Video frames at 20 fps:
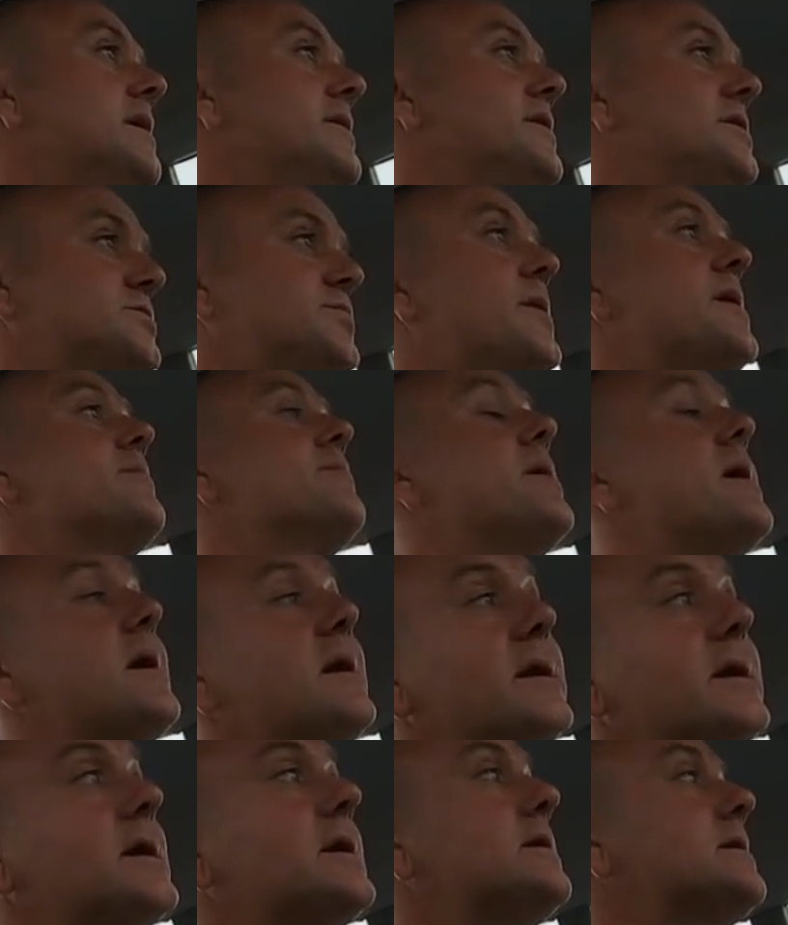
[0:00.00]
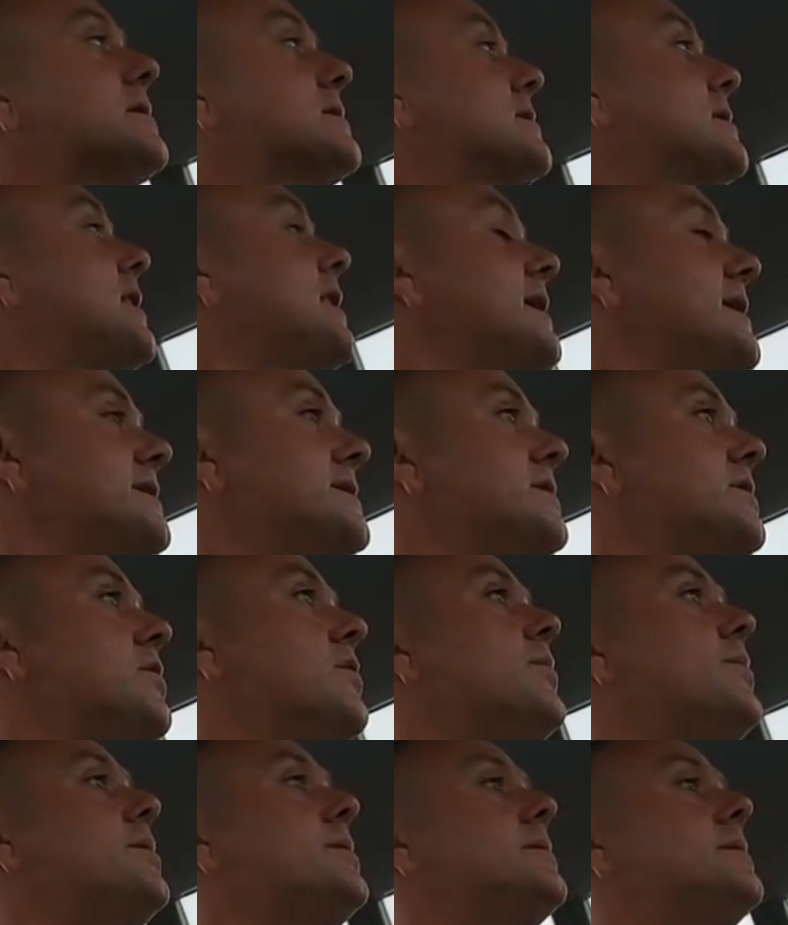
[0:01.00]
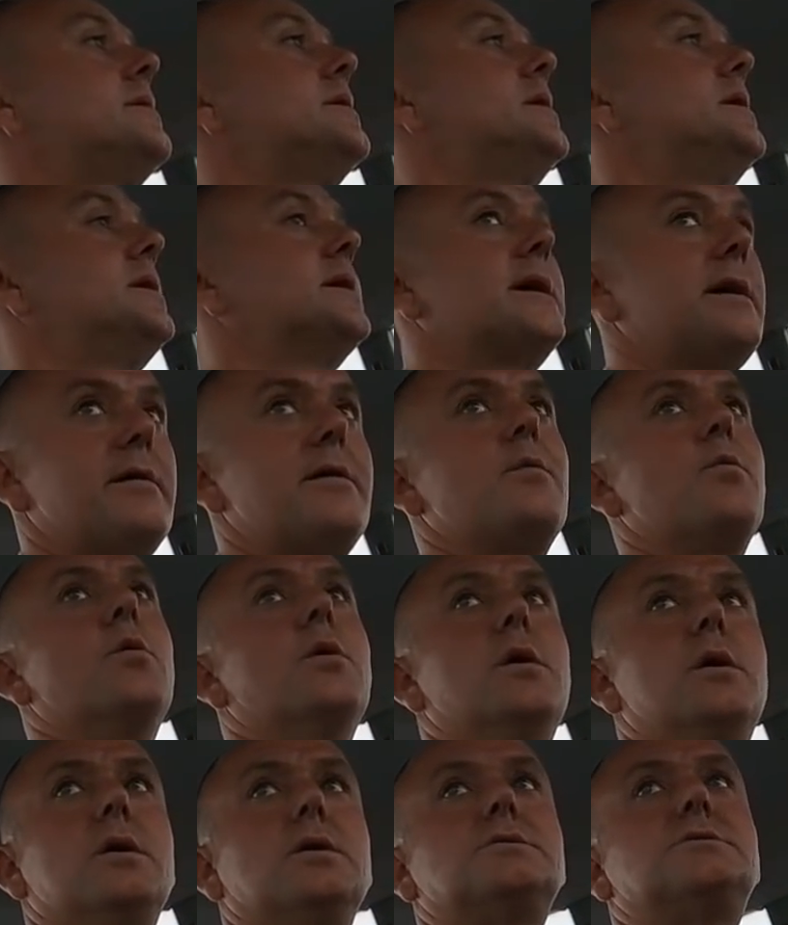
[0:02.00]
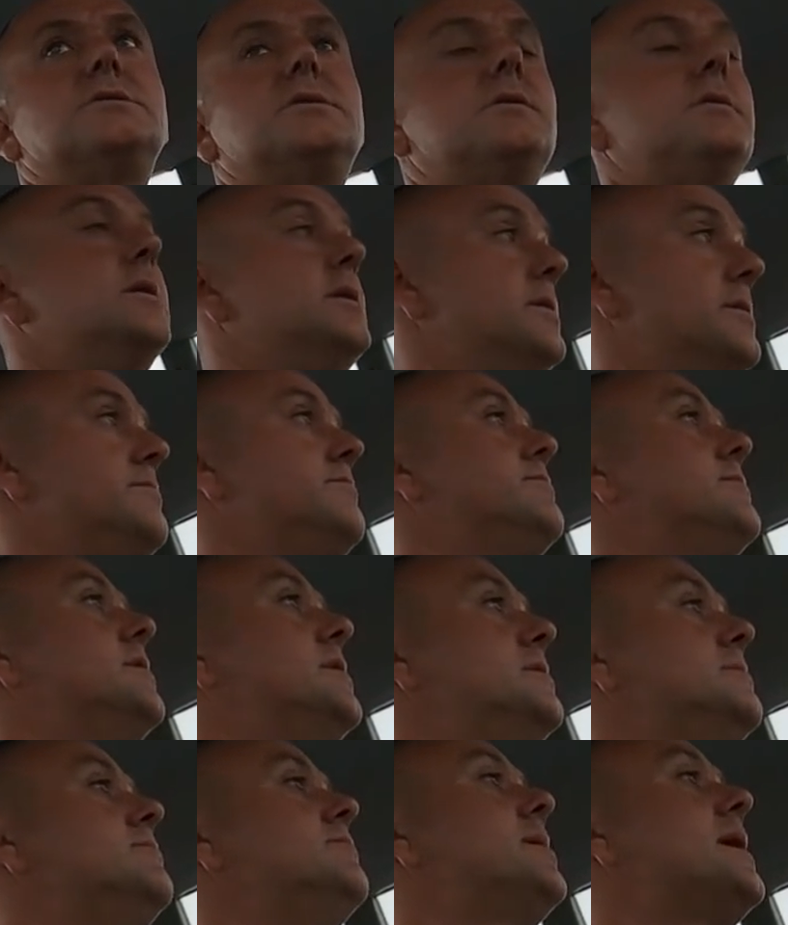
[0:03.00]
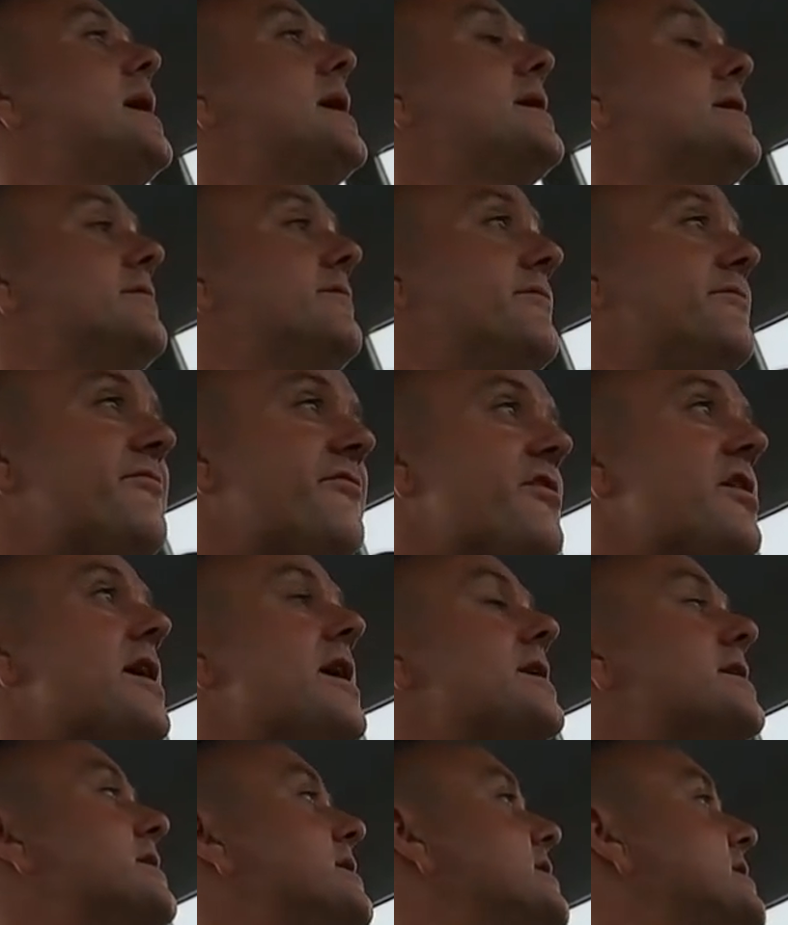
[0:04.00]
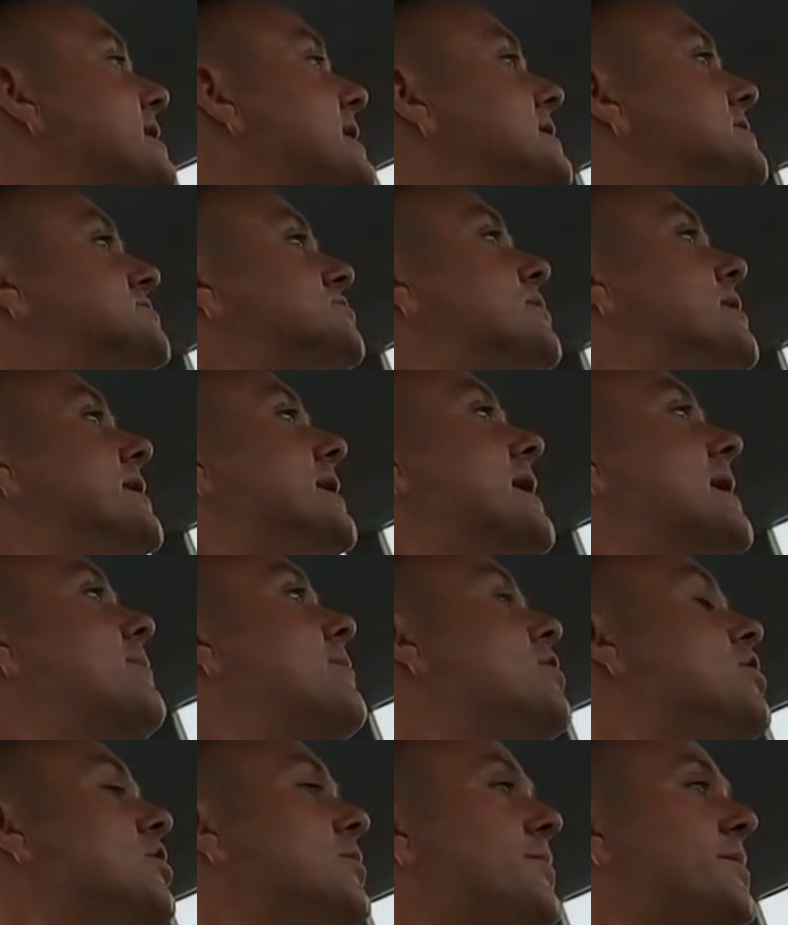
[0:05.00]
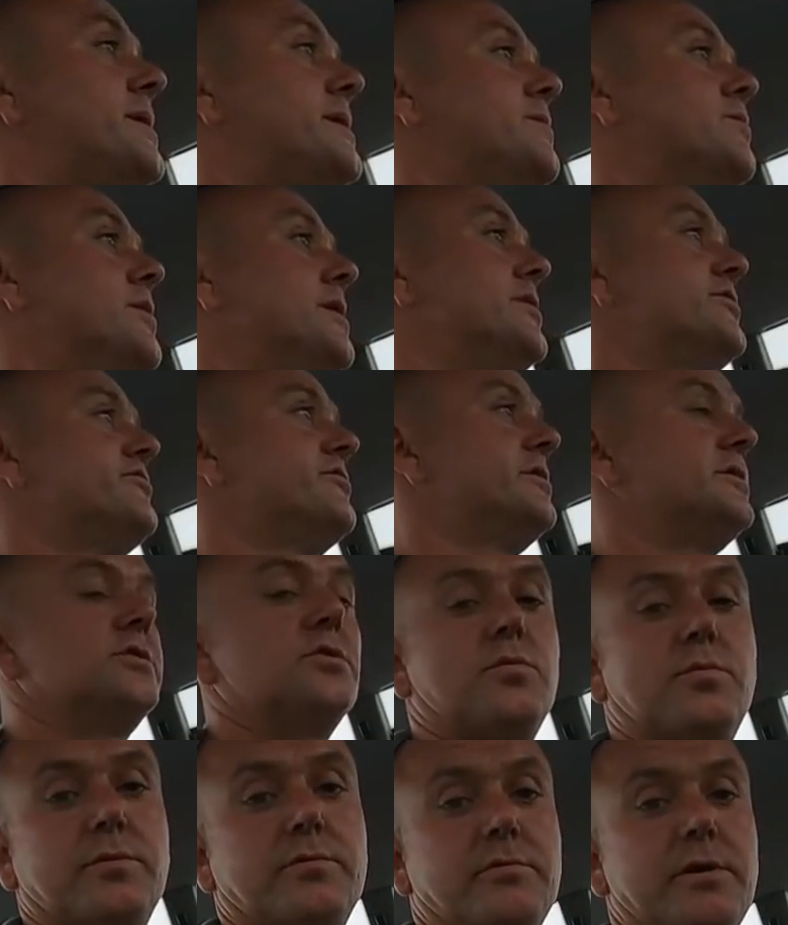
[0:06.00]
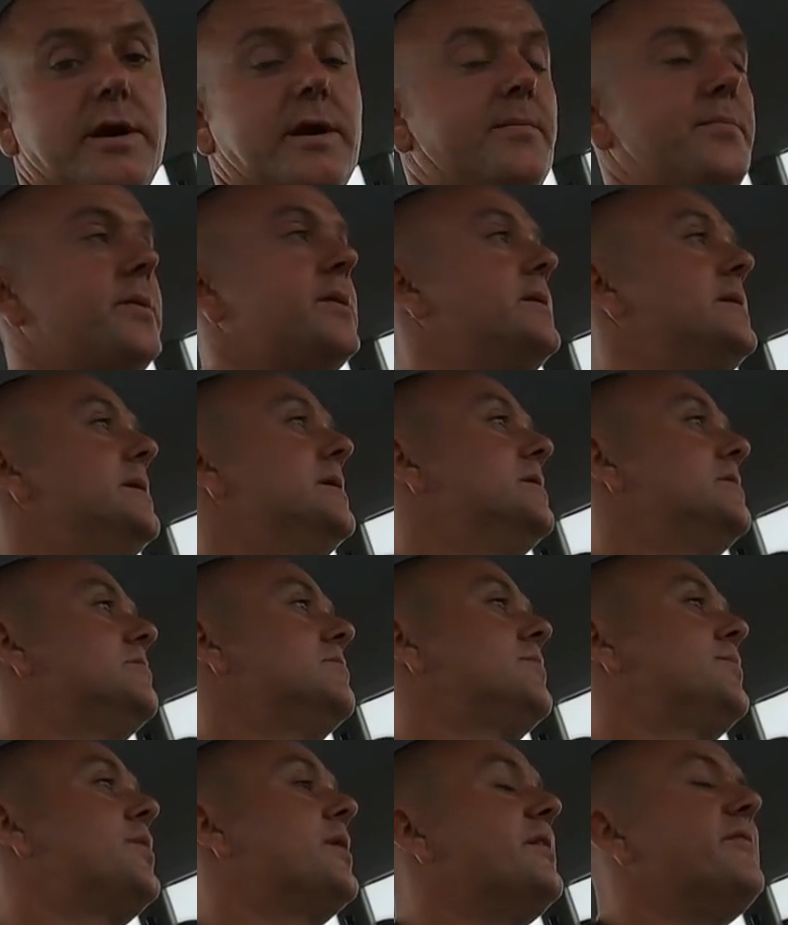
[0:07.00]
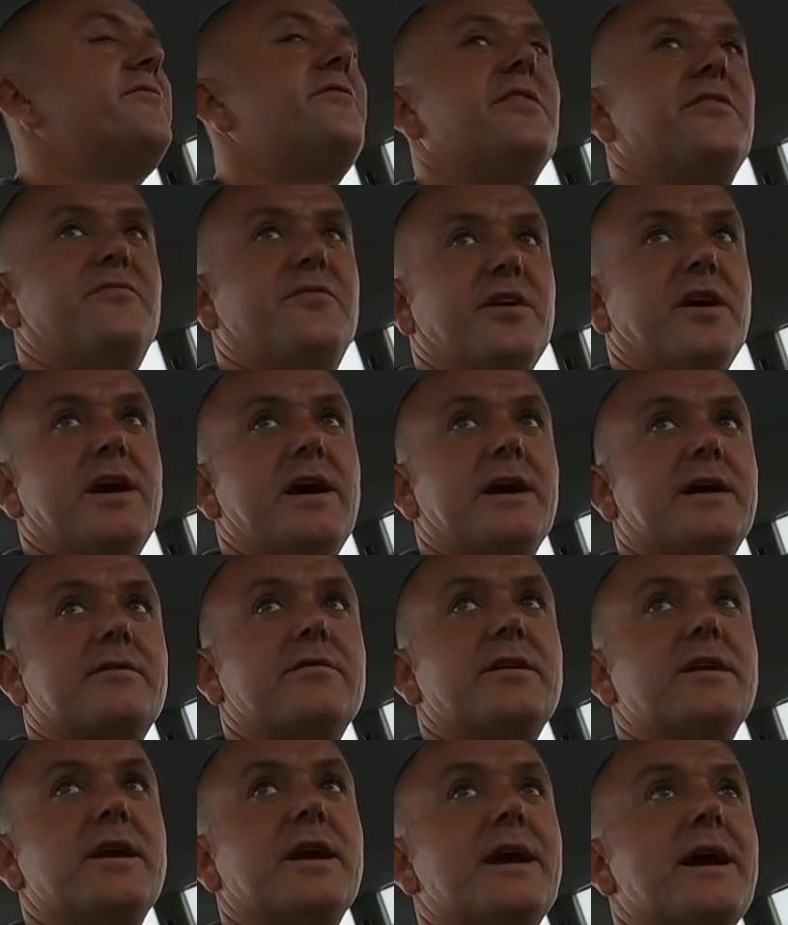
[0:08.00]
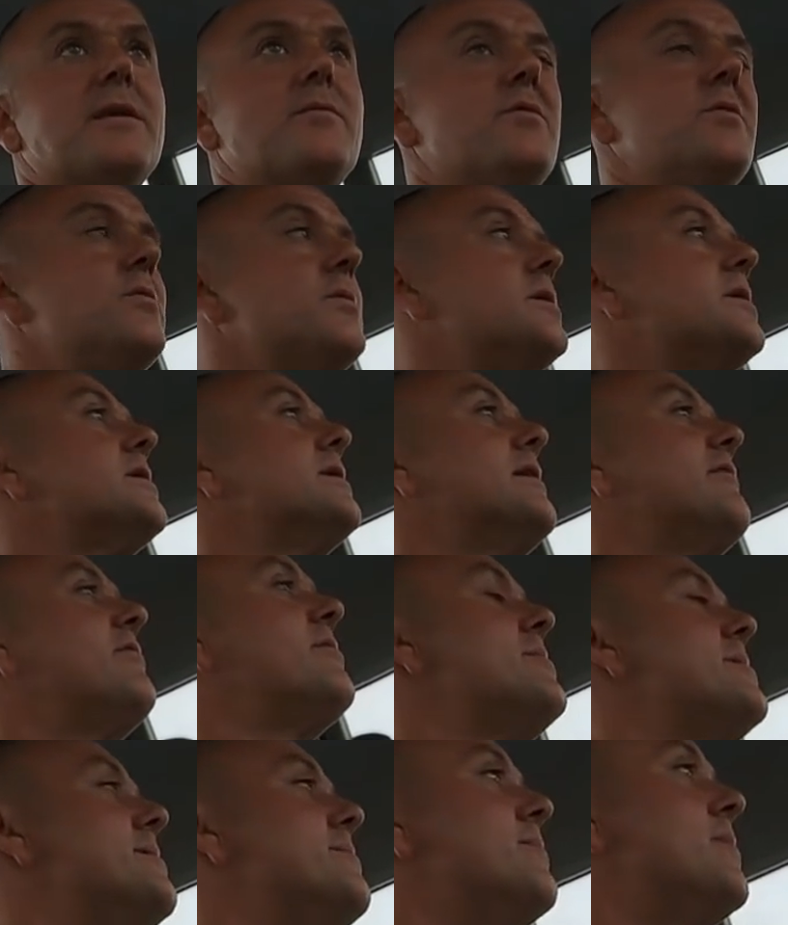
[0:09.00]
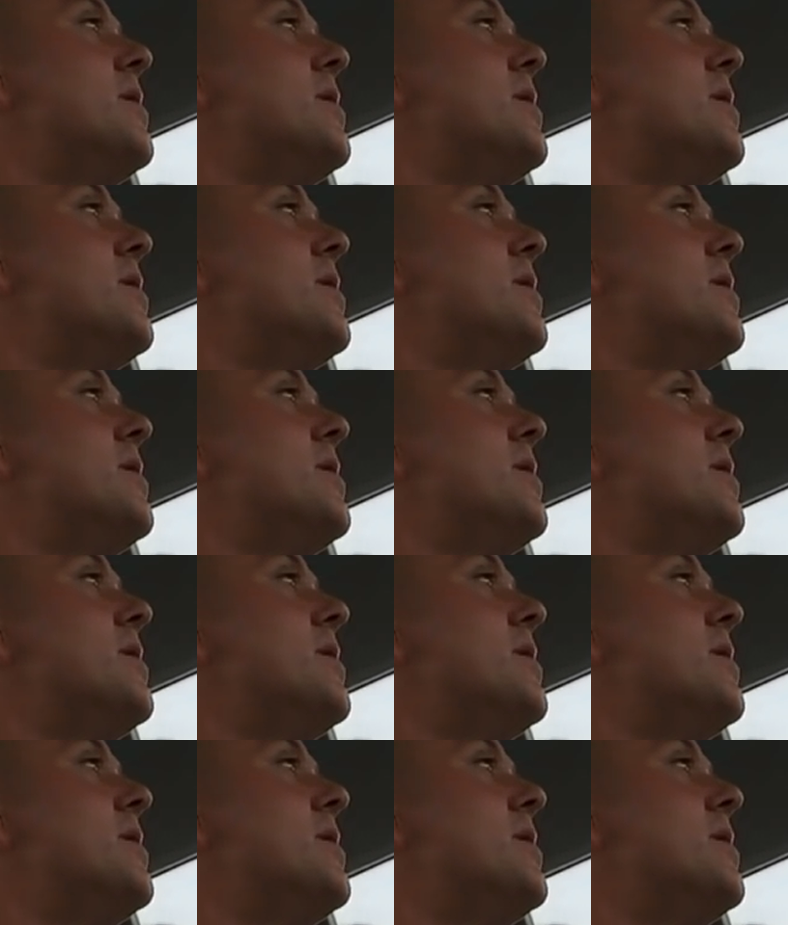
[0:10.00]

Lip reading: the spring barley cleaned up, get it worked, and by Friday next week I'm hoping we're drilled up with rape, put 50 acre in again. We're going to have a bit